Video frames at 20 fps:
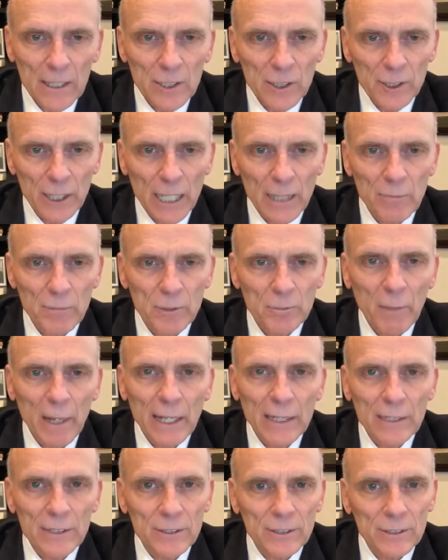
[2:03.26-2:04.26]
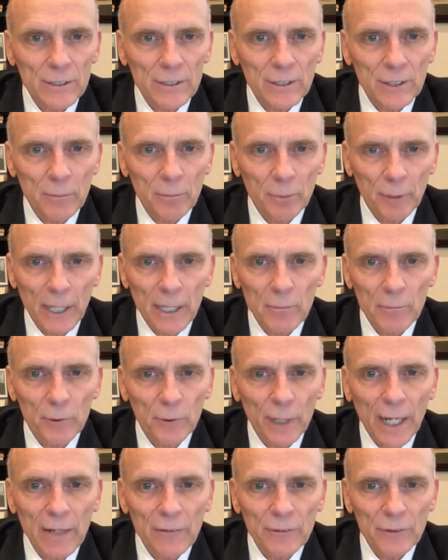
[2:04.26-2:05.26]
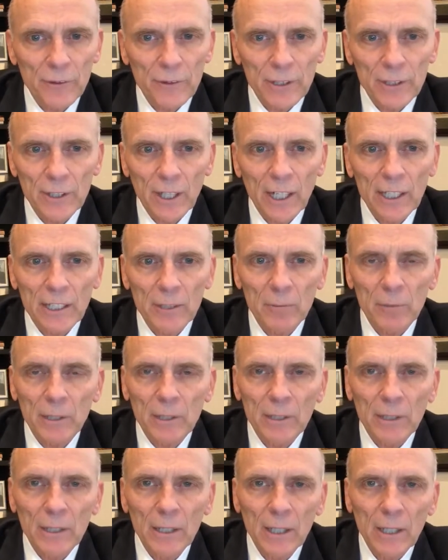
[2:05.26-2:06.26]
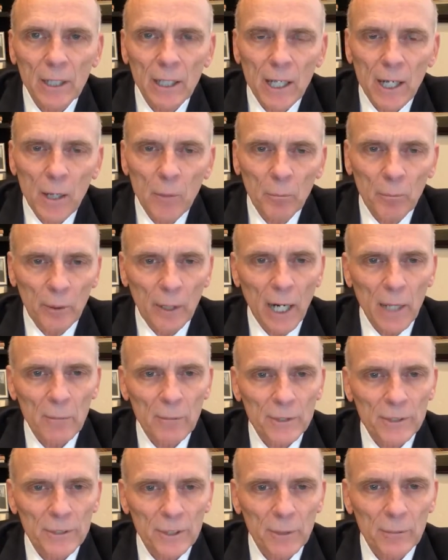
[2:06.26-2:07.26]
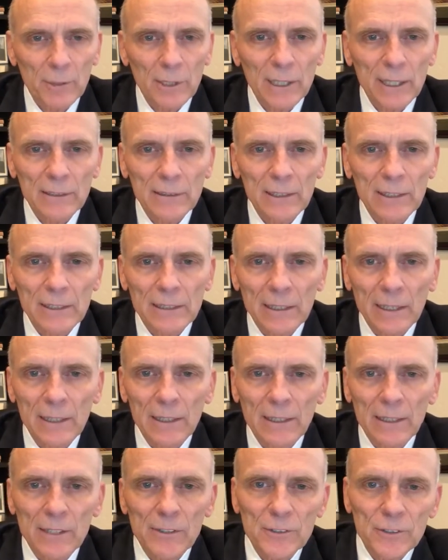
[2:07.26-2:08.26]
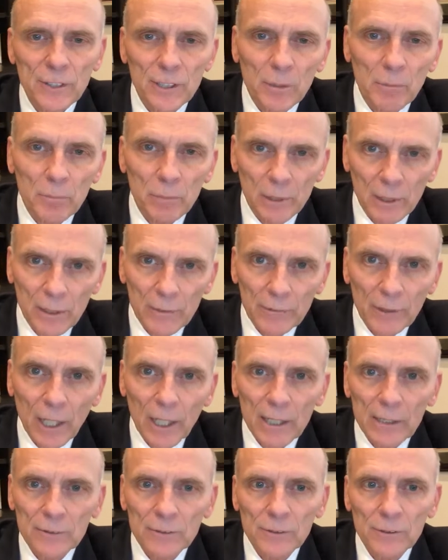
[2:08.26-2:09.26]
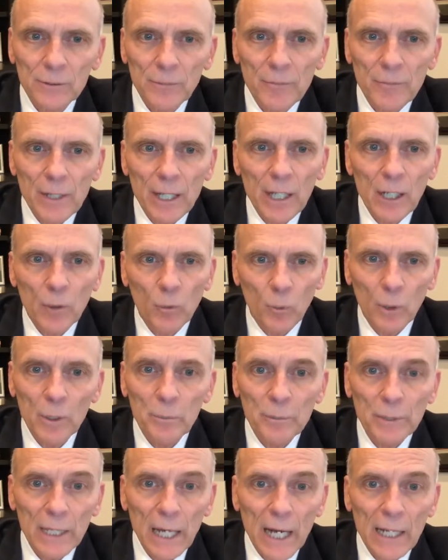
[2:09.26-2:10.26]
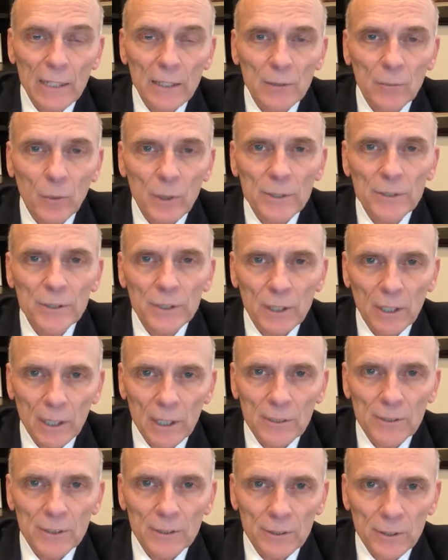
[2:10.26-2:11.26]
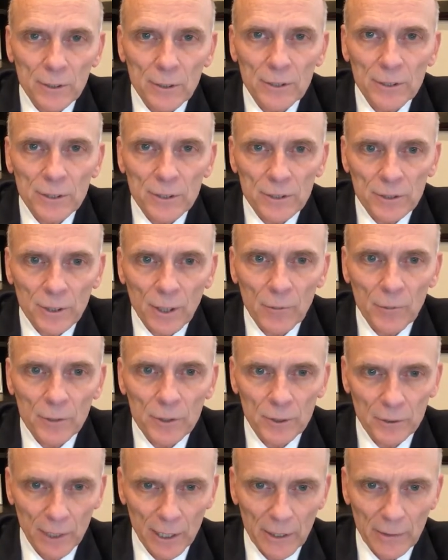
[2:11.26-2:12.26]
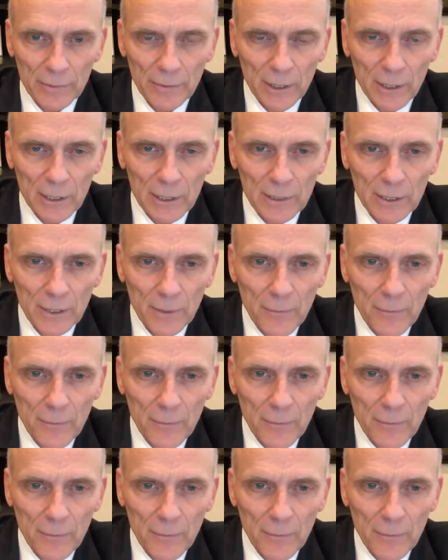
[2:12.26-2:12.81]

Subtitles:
James Madison, the prime drafter of the document, promised the reluctant delegates that a Bill of Rights would be added once the Constitution itself was ratified.